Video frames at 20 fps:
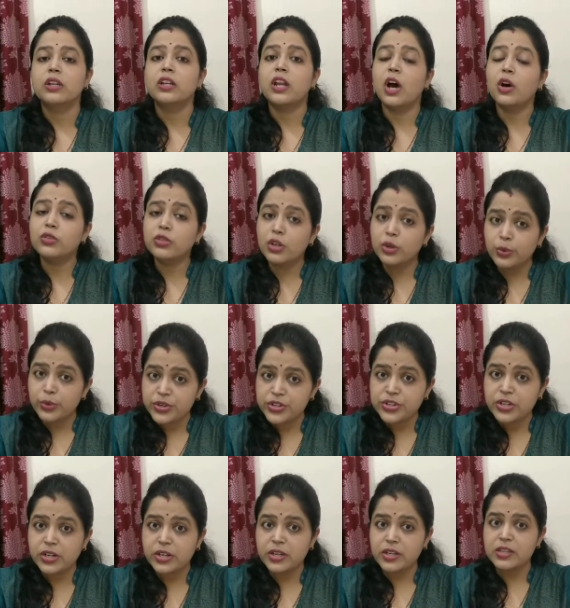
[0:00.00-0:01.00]
now the
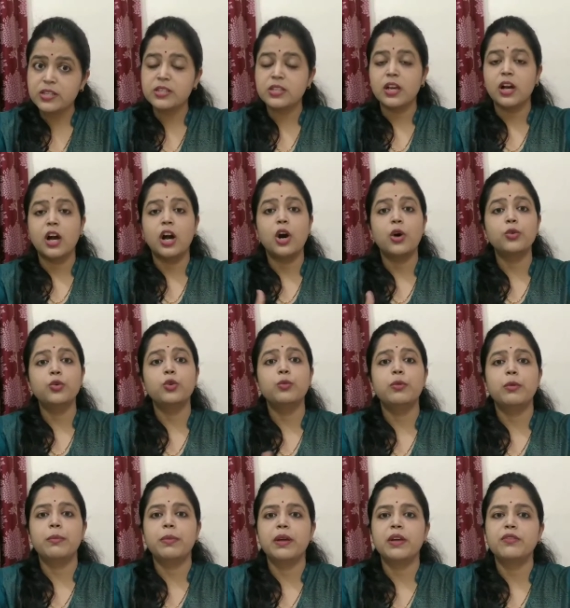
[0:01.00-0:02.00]
question is, how to
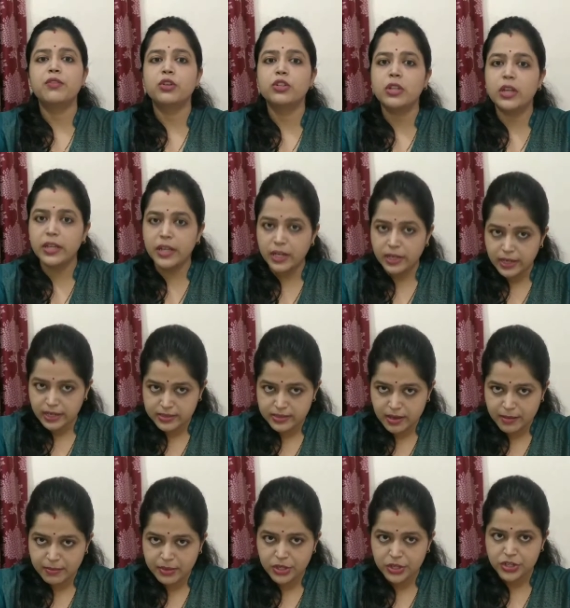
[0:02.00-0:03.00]
prepare for the GATE
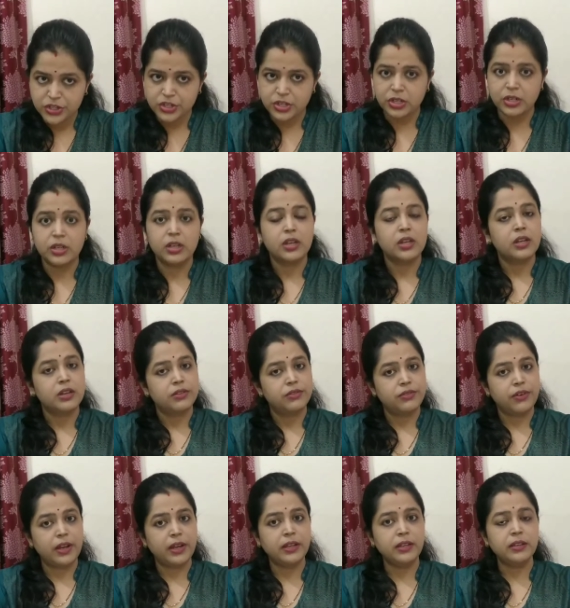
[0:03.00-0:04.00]
examination.
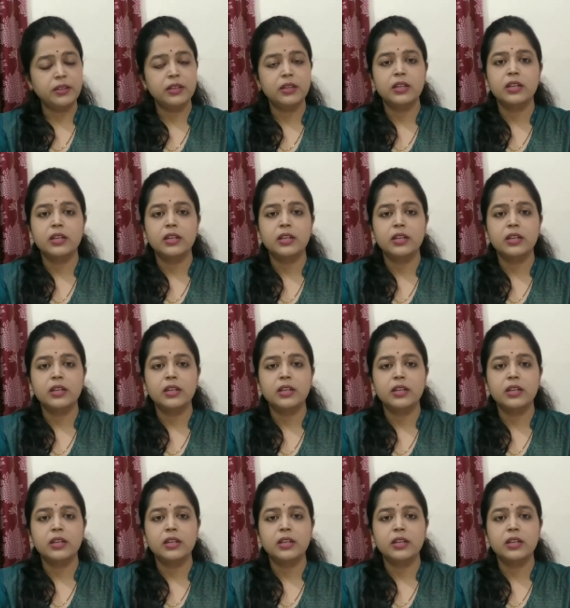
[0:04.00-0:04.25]
Fine.